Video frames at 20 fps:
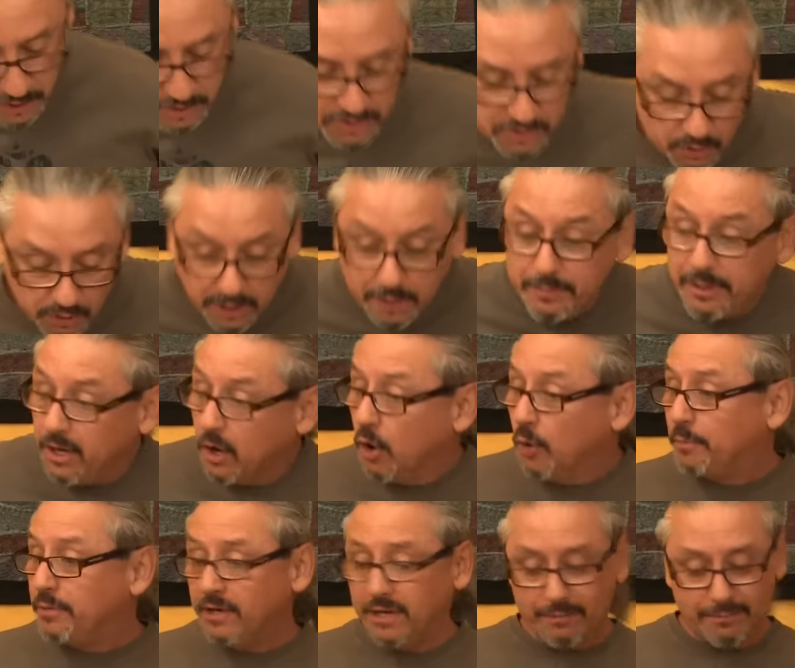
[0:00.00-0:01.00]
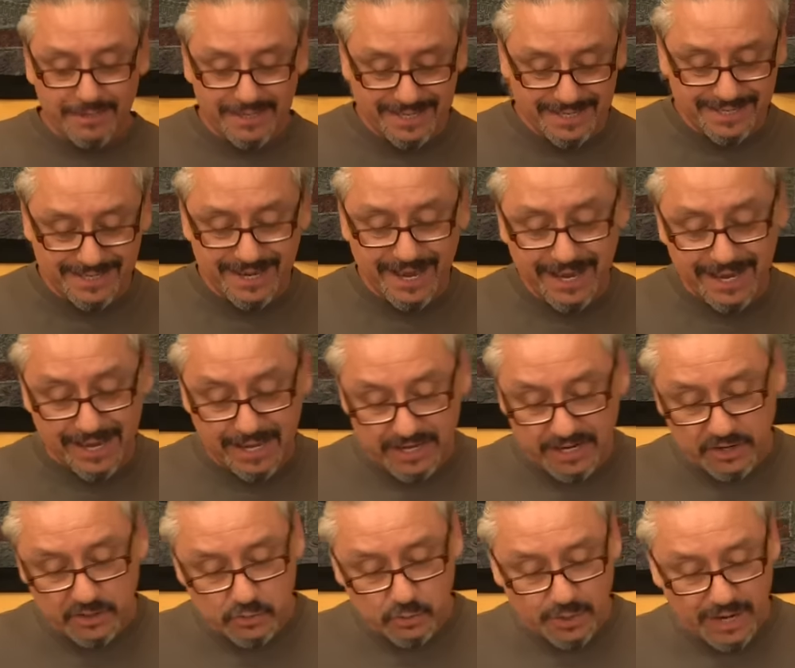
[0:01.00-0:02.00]
So let me open up this sucker.
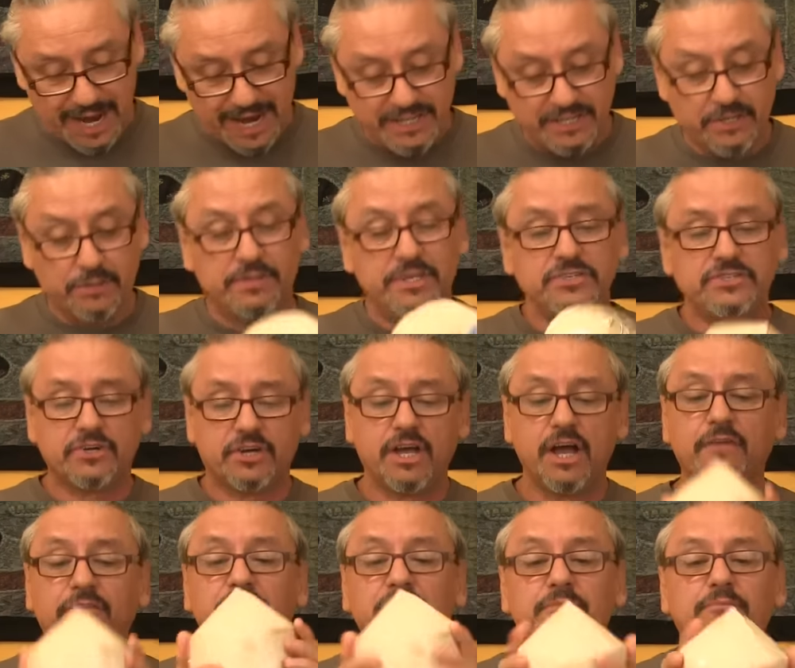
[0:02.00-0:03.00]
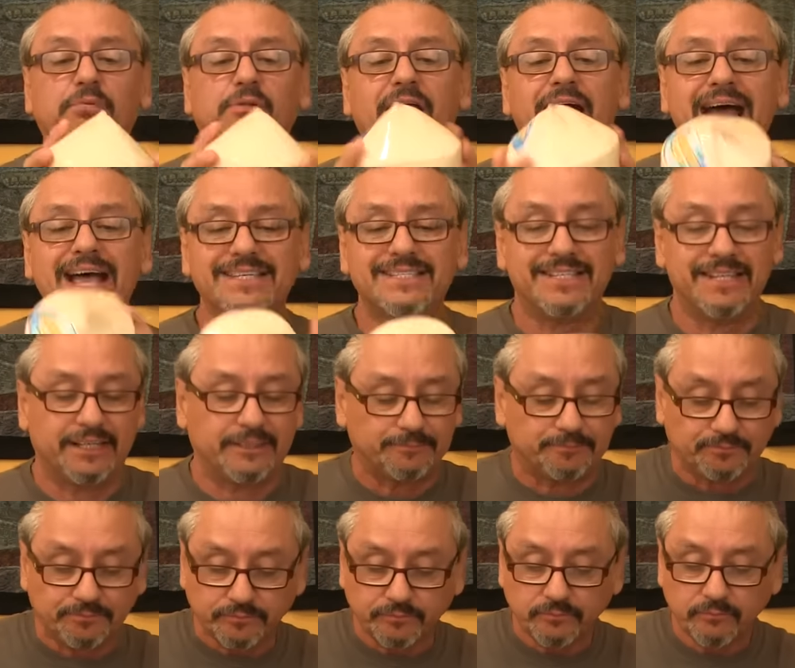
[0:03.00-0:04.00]
Here's what I do. These are covered in plastic,
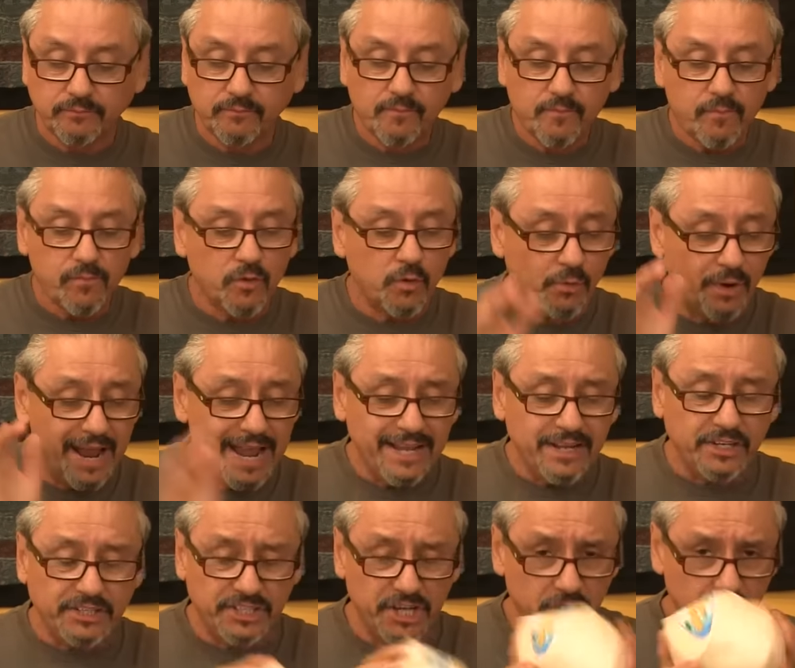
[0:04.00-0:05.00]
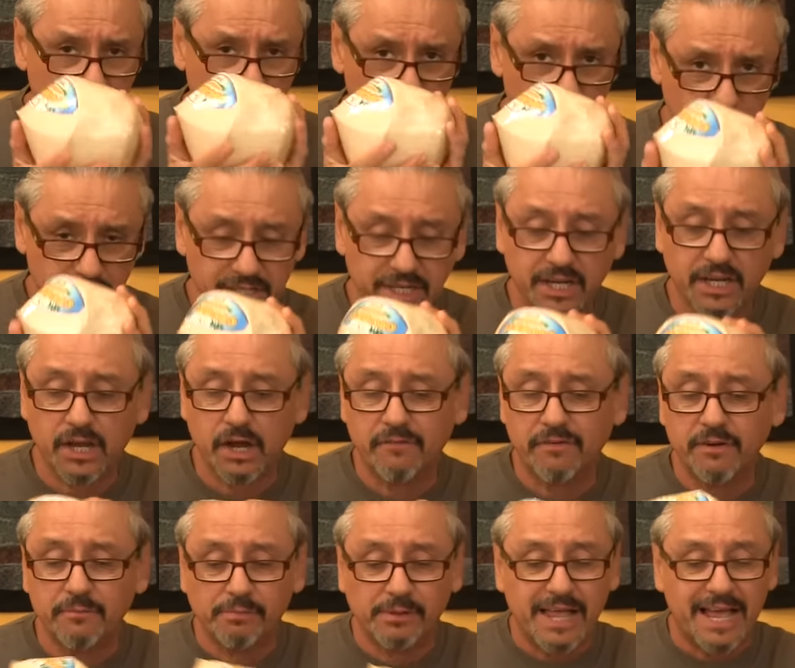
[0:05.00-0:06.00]
right? Young coconut
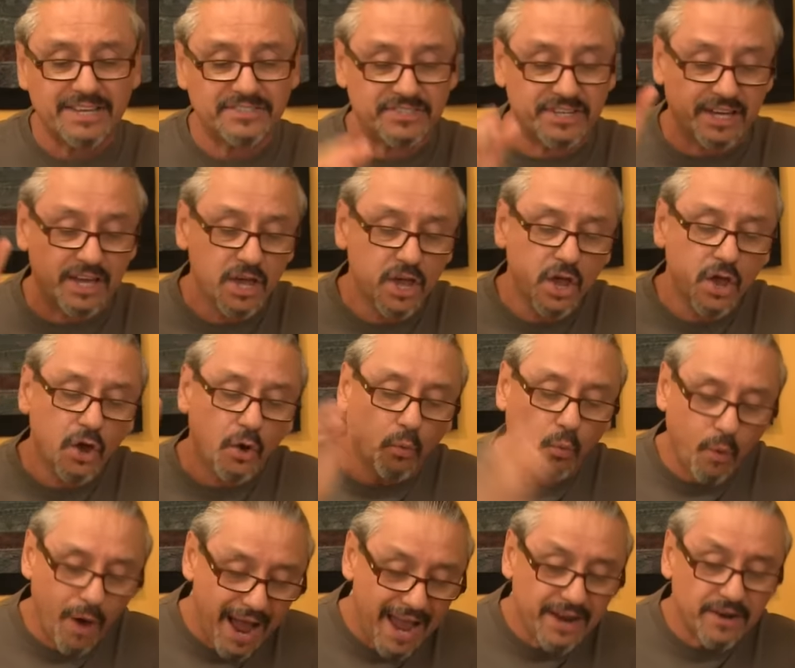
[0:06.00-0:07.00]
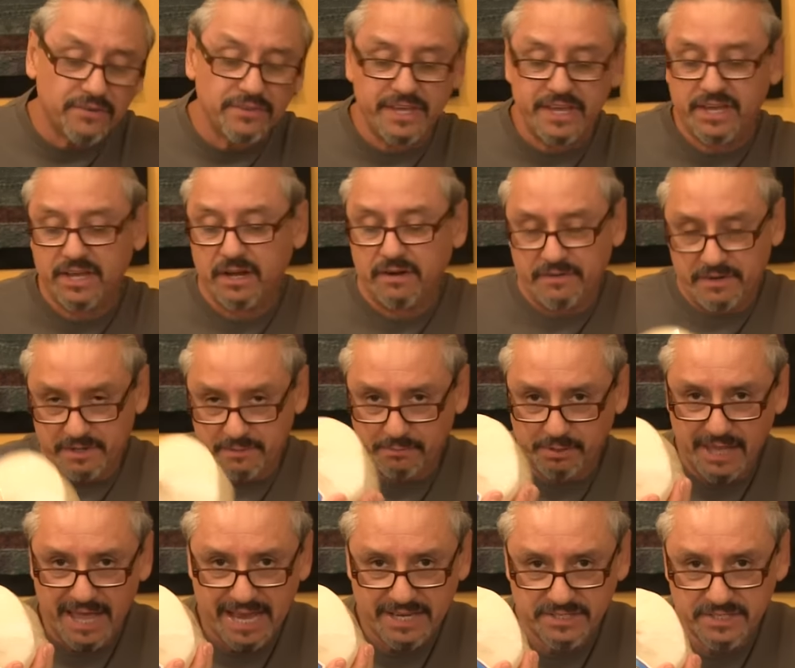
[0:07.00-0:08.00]
covered in plastic. Why are they covered in
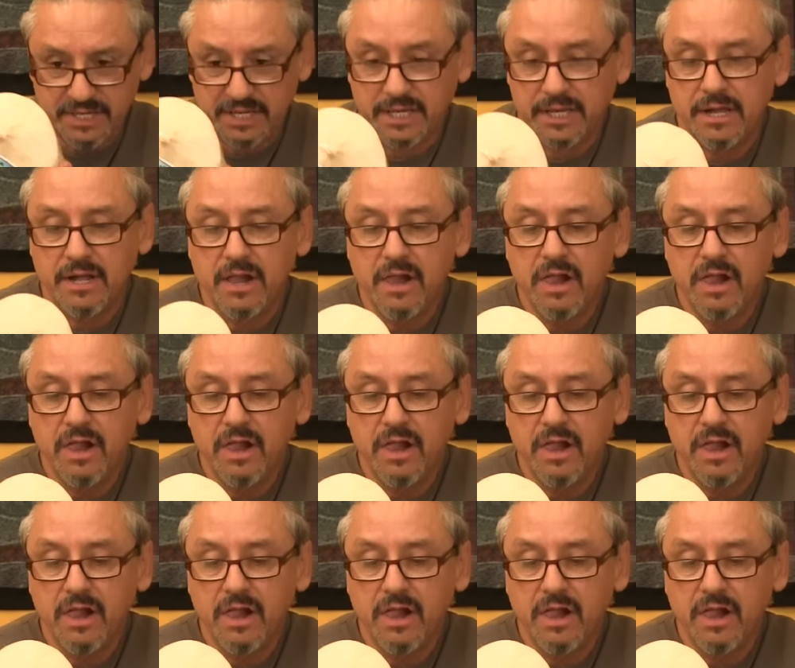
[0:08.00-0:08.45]
plastic?